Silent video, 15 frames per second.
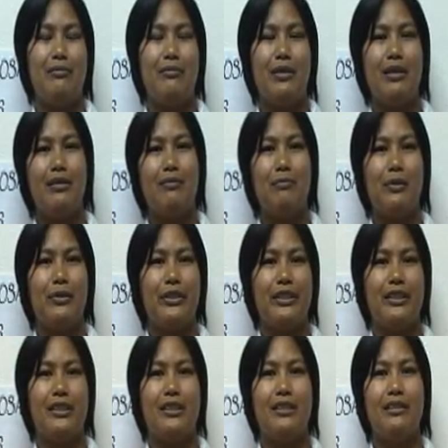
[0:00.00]
my
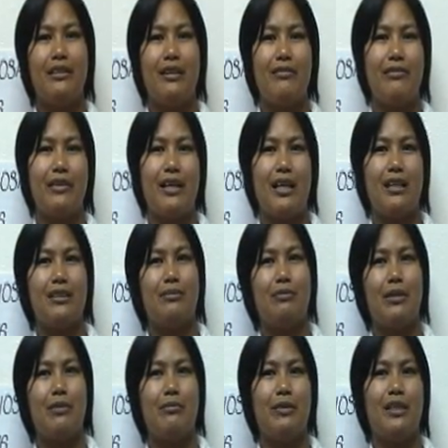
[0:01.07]
employer never asked
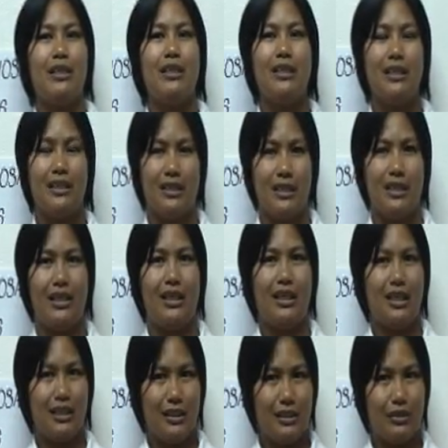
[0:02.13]
me
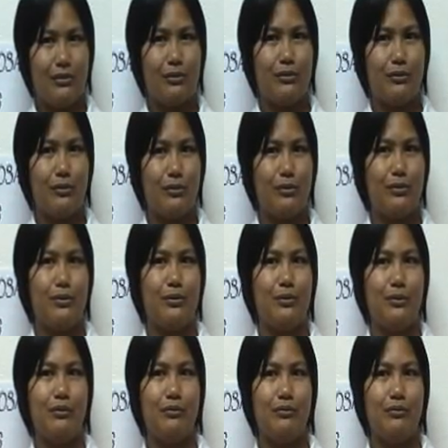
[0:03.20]
to